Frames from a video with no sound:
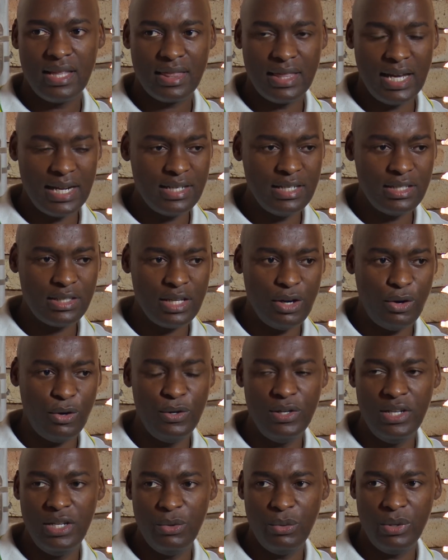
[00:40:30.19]
That is the
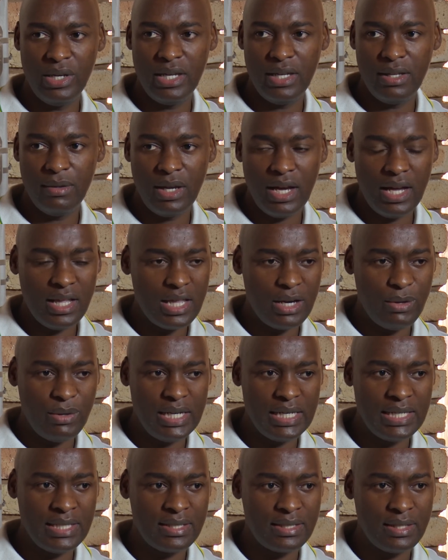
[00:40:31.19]
only way.
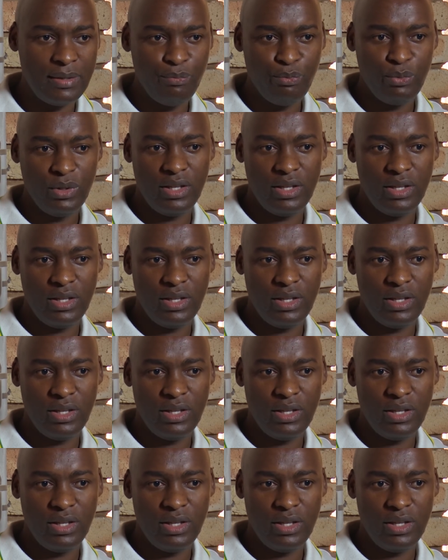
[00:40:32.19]
Otherwise,